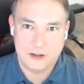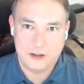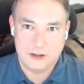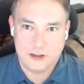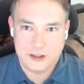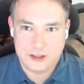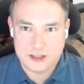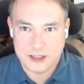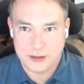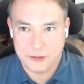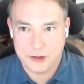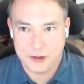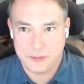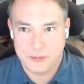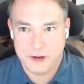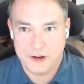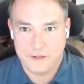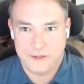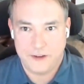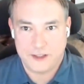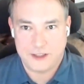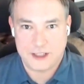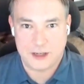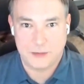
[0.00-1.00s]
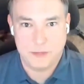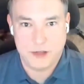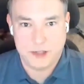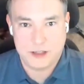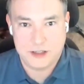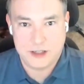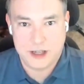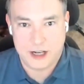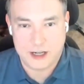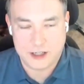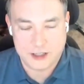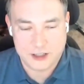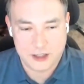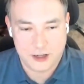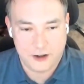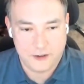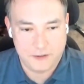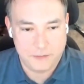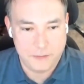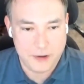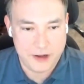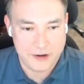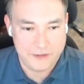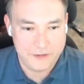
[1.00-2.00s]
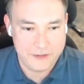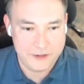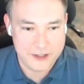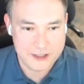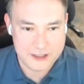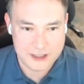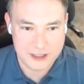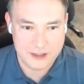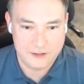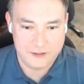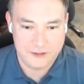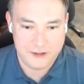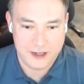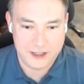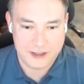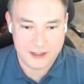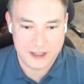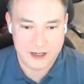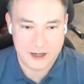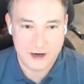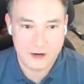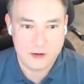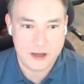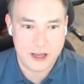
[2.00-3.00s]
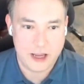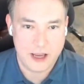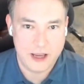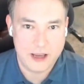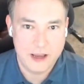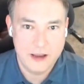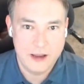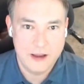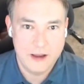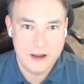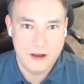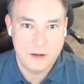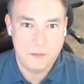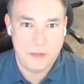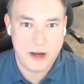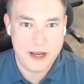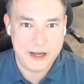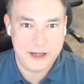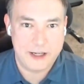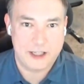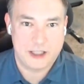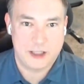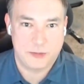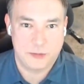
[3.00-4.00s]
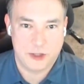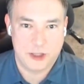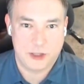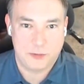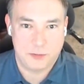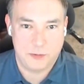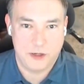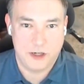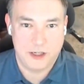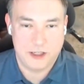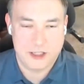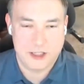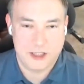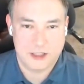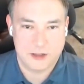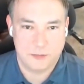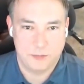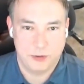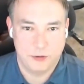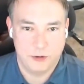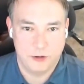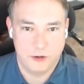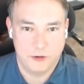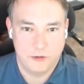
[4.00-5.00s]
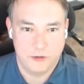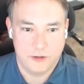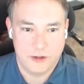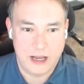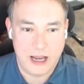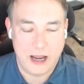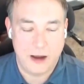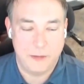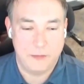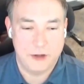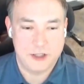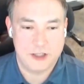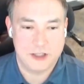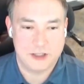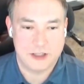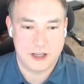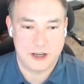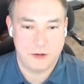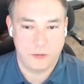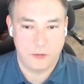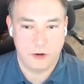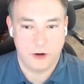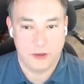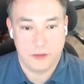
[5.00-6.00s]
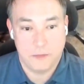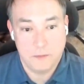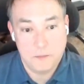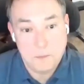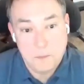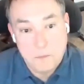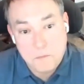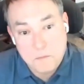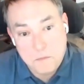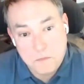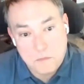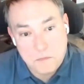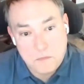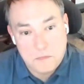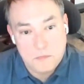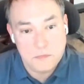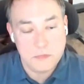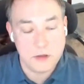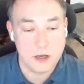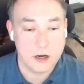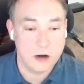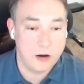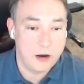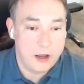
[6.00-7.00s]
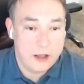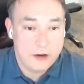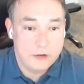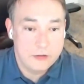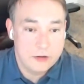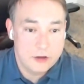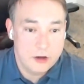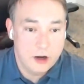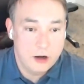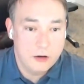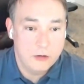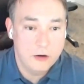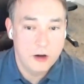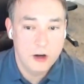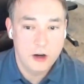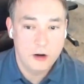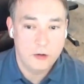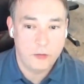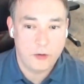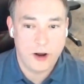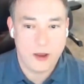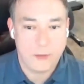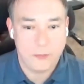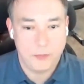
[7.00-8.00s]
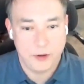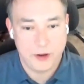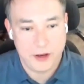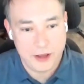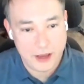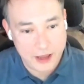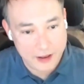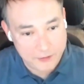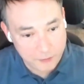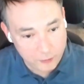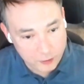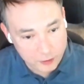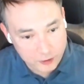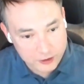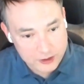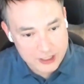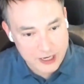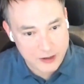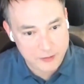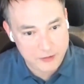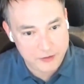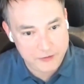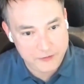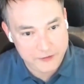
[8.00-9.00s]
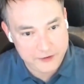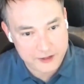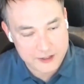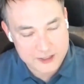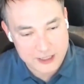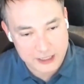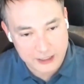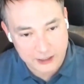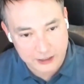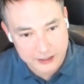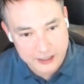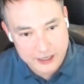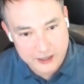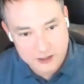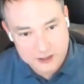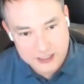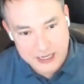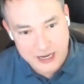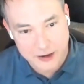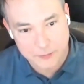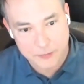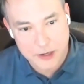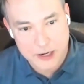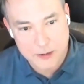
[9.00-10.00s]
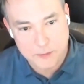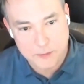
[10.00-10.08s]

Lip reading: some of the benefits can be kind of soft benefits in the fact that, okay, my customer experience has improved. How much is that worth? You know, I don't know, right? But in real time, if you can say, look, here's how many